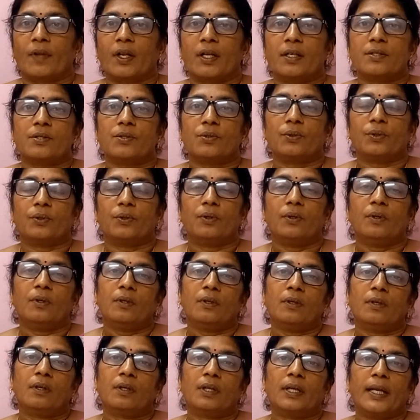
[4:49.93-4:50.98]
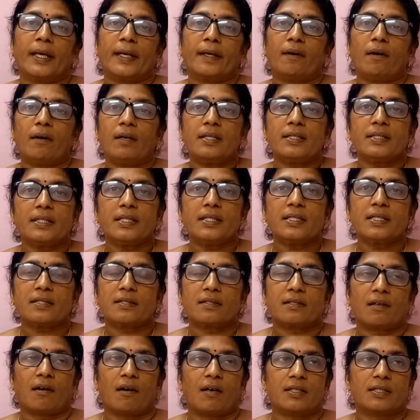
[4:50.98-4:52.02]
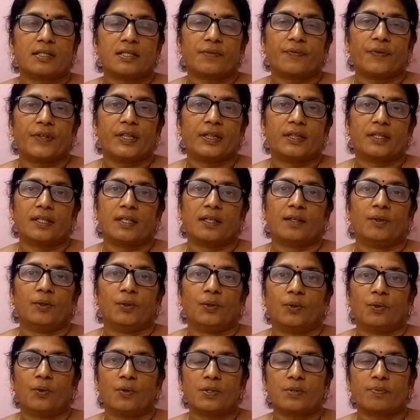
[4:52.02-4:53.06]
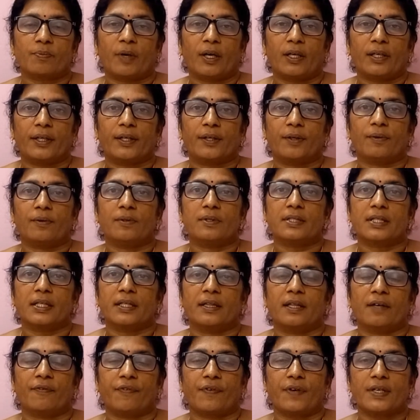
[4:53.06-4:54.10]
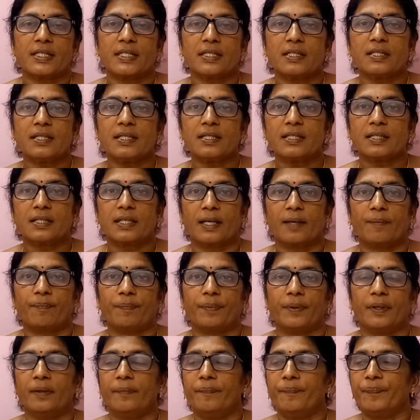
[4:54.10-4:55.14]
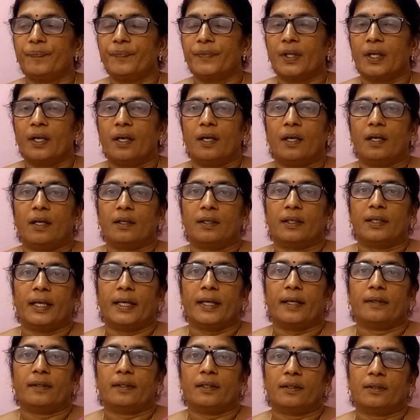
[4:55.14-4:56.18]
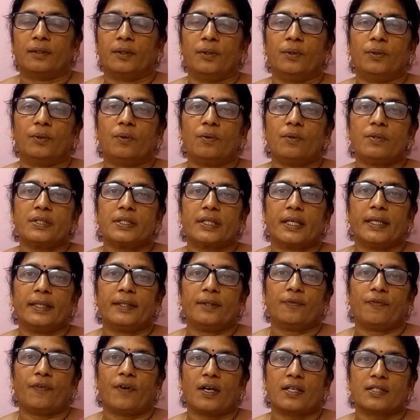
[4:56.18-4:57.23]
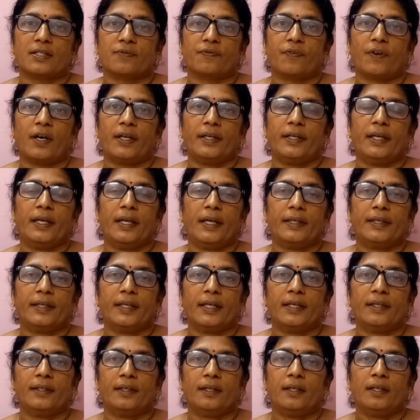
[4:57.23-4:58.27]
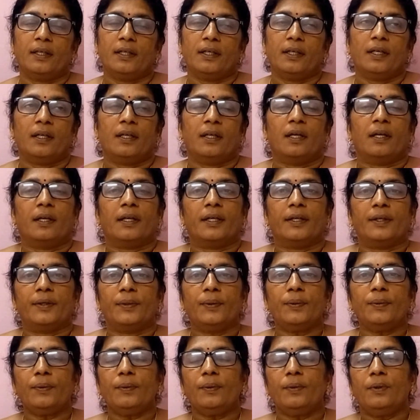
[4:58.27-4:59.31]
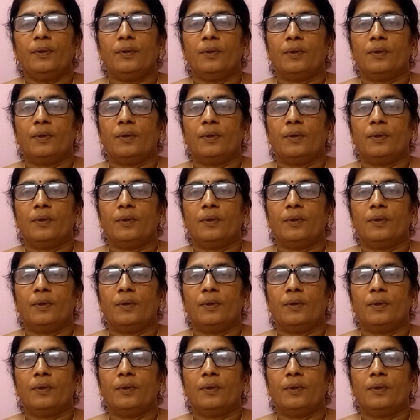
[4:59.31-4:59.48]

So glycolysis starts with glucose molecules. In the first step, glucose get phosphorylated into